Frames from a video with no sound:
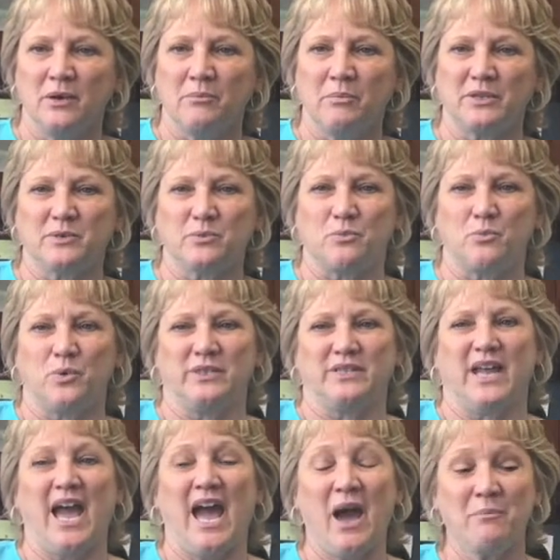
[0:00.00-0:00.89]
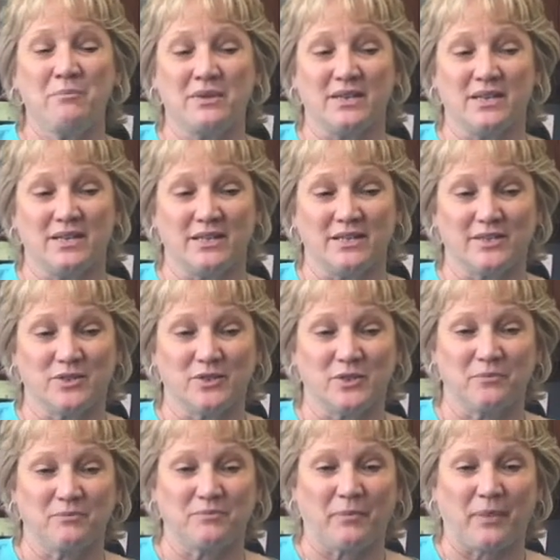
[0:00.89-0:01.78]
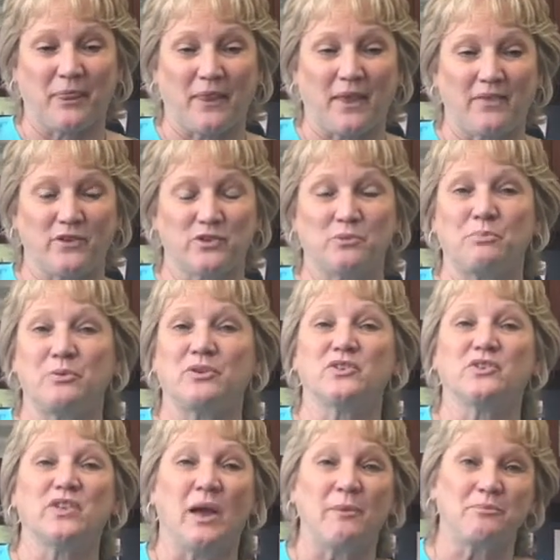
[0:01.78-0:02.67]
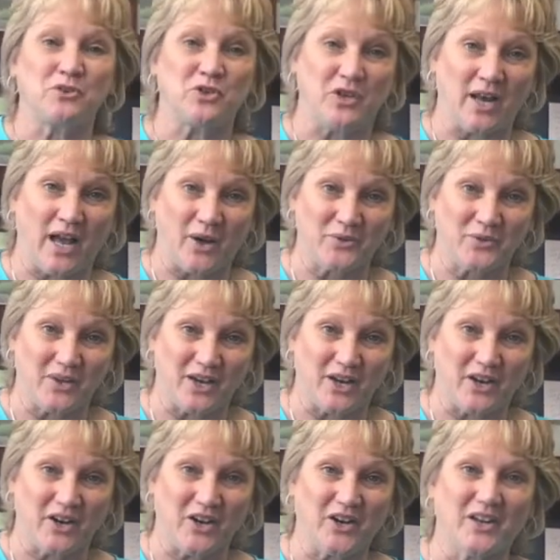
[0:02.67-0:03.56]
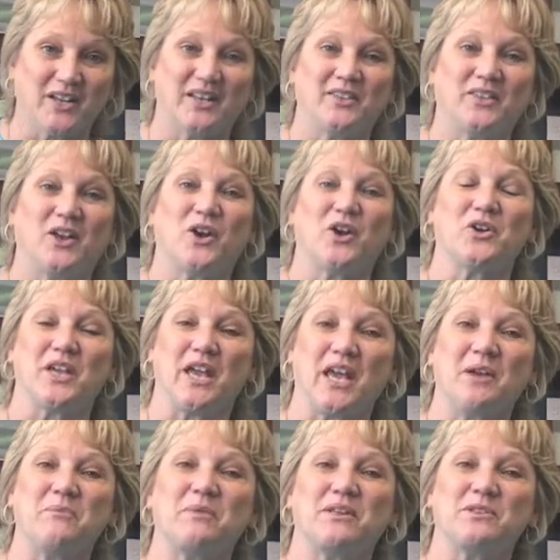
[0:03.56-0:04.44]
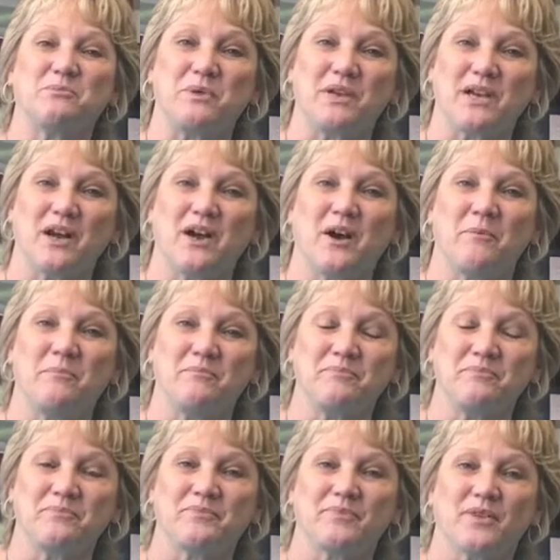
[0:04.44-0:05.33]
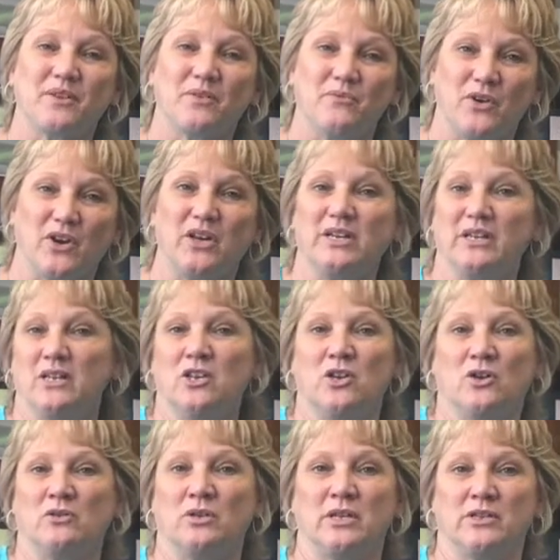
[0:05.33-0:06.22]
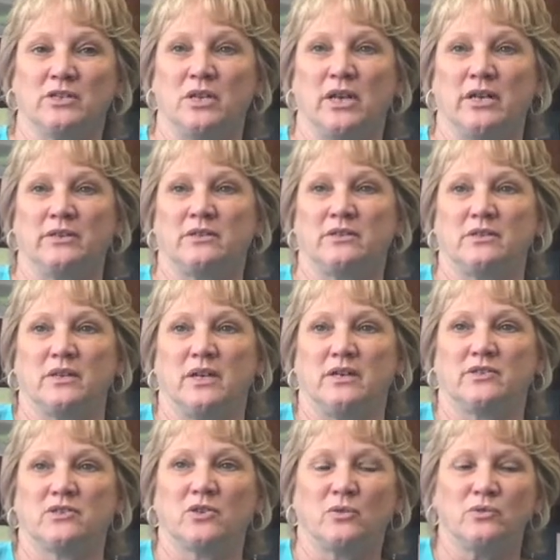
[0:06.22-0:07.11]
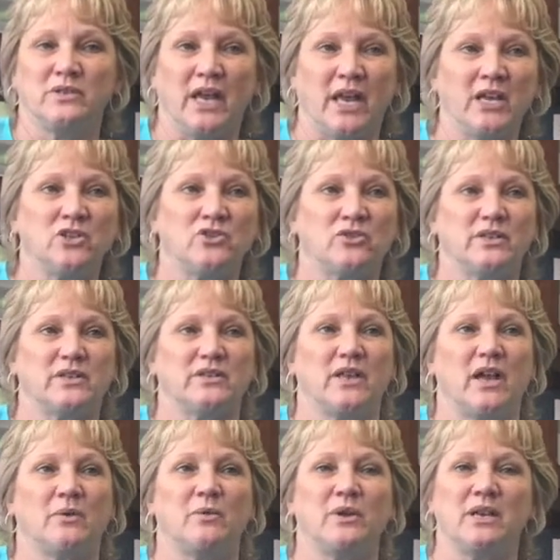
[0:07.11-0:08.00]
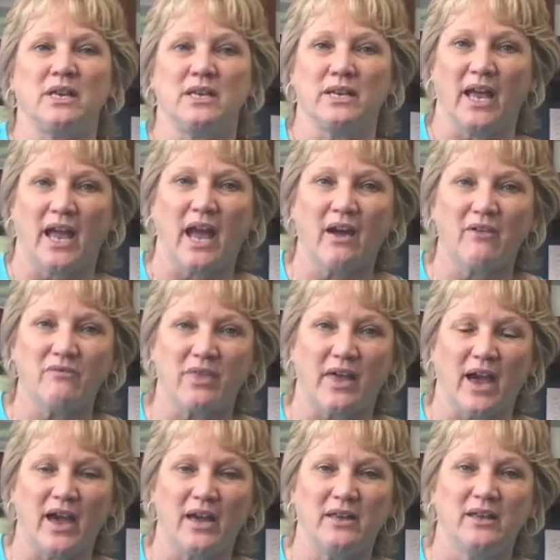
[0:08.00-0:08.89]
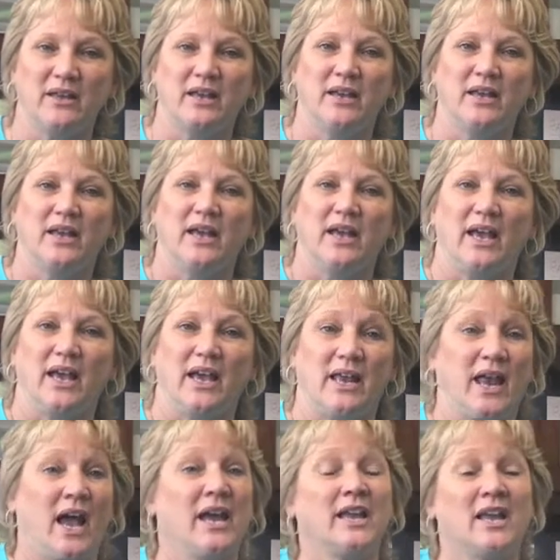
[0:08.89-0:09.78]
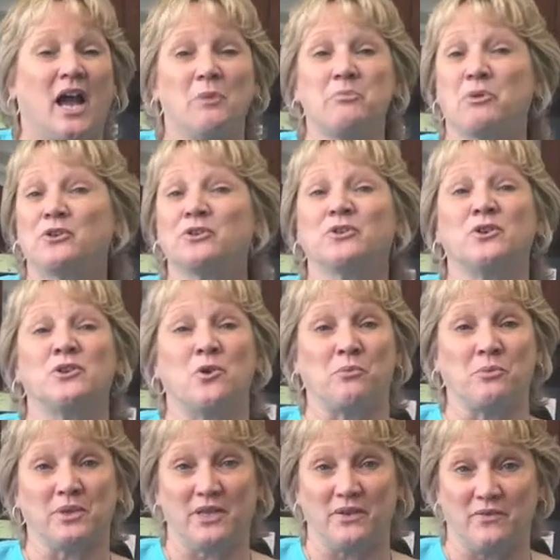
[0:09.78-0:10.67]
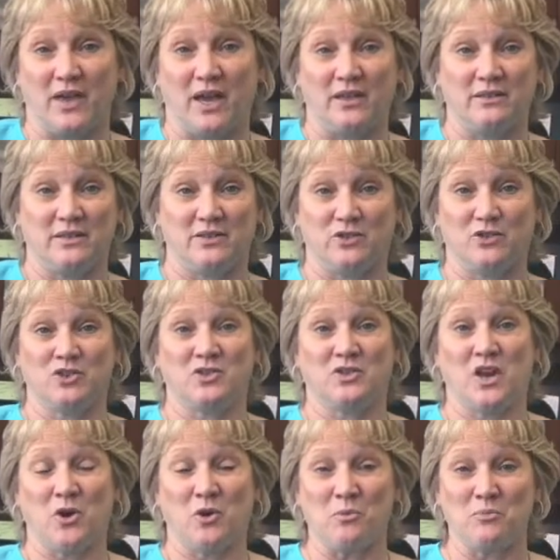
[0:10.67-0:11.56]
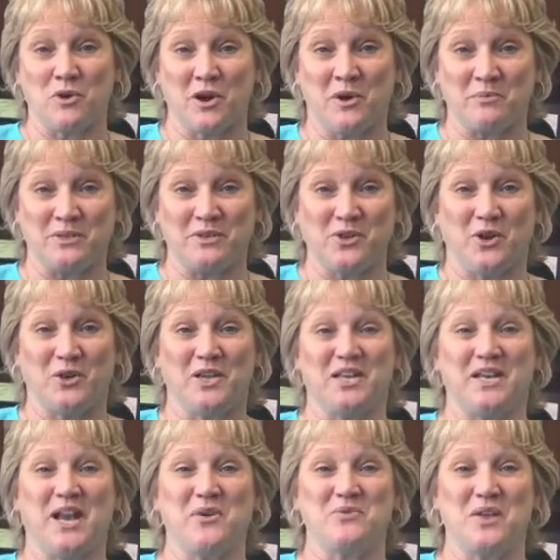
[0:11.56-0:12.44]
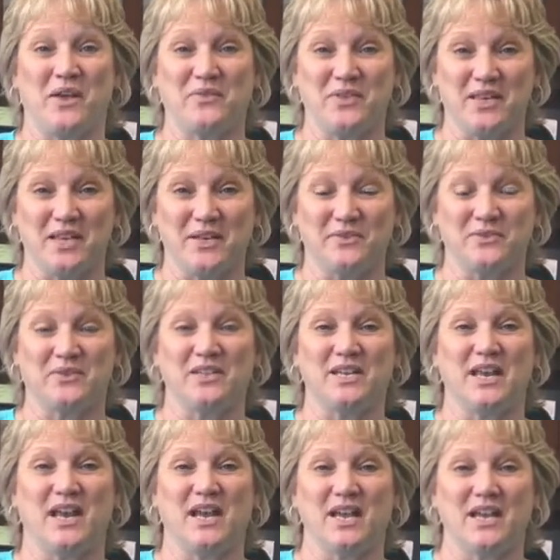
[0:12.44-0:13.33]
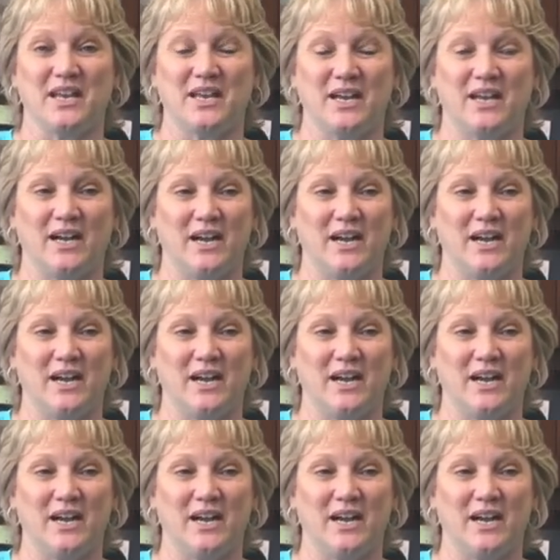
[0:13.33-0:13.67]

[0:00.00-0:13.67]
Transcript: But what's happened is there's a perception out there that our game has become very, it's so dangerous that we need to have that. And I personally don't believe that. This is just Carol Brueggerman talking now, not the NFCA.